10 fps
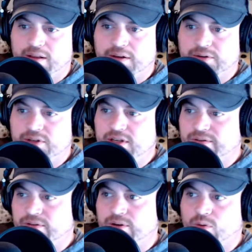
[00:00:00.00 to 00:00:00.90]
there's
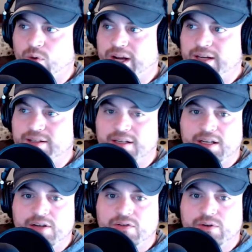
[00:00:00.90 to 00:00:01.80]
different ways that
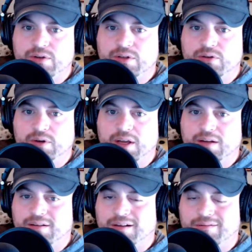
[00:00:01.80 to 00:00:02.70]
each of you can do it,
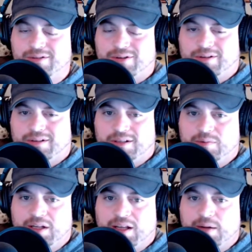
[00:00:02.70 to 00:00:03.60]
and certainly
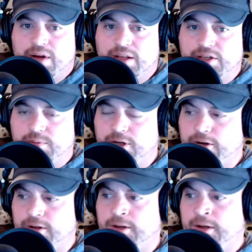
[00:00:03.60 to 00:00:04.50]
be by the
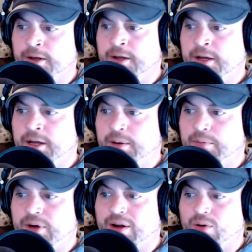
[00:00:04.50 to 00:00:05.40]
Spirit.
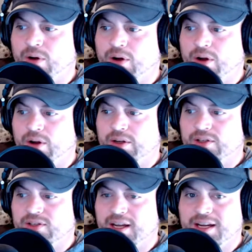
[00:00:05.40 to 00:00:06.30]
But
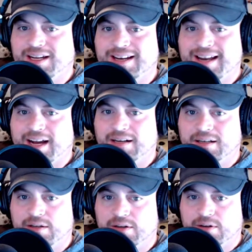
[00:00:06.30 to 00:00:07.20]
staying
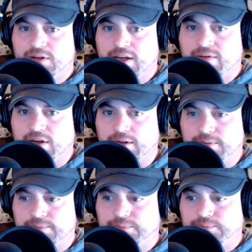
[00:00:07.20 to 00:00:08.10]
connected to your
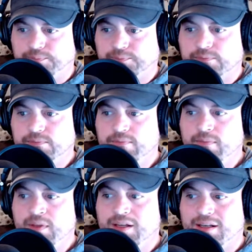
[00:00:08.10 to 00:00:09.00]
giving
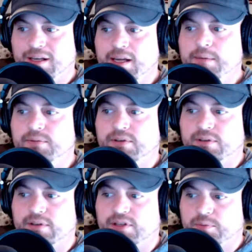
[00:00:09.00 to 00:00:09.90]
keeps
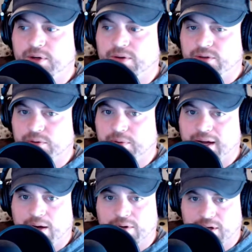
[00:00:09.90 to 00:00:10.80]
the spiritual
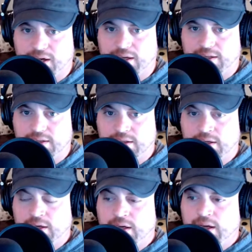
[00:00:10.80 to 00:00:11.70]
power in it.
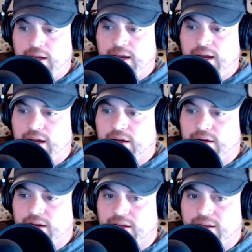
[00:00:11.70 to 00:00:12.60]
And